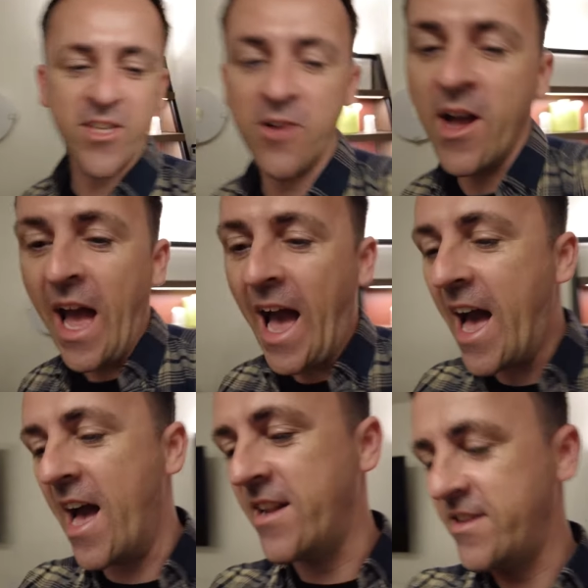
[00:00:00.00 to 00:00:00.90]
cute.
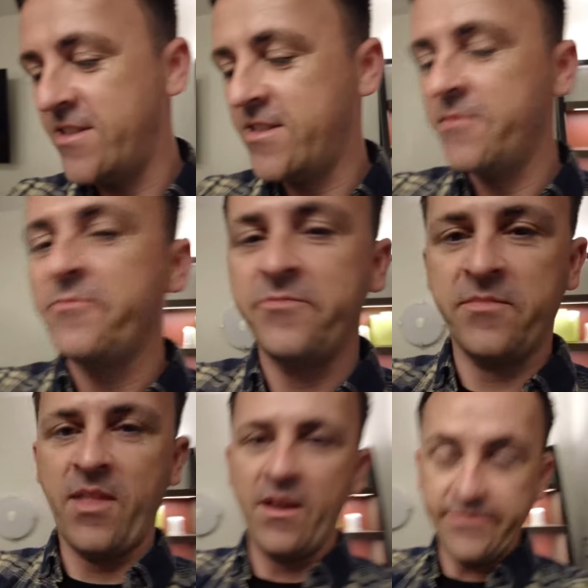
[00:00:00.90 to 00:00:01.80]
And
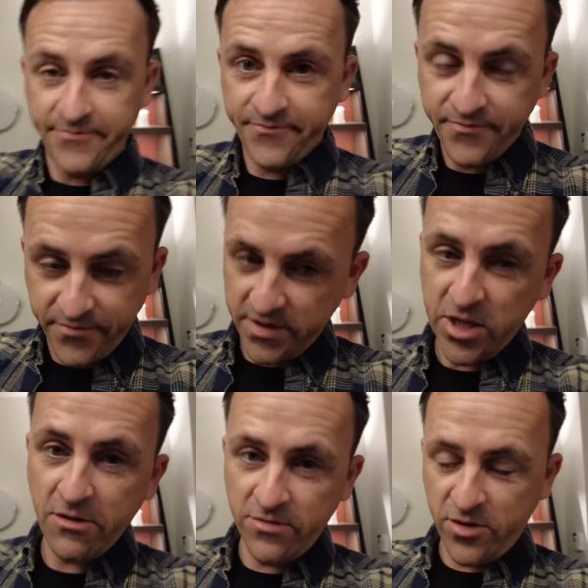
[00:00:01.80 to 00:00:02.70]

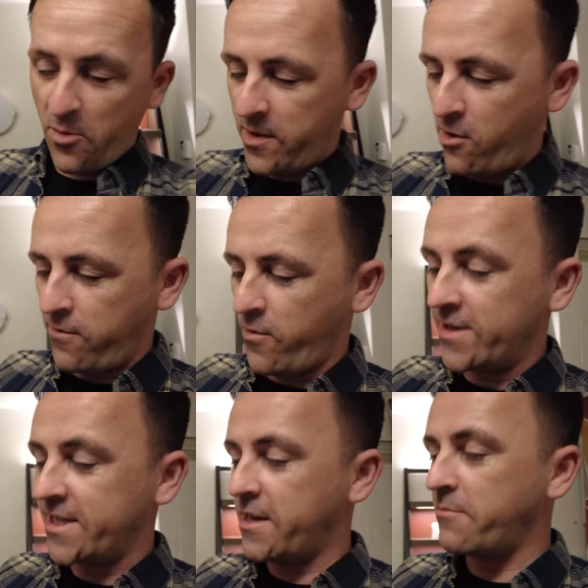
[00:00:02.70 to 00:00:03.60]
Joe told me off
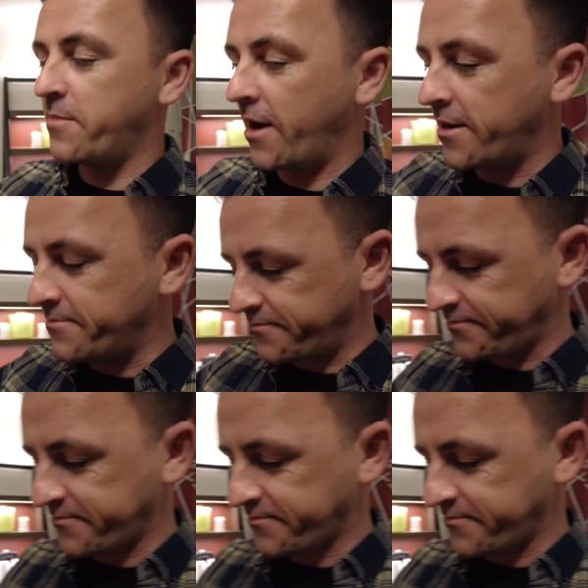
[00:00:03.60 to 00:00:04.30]
already, but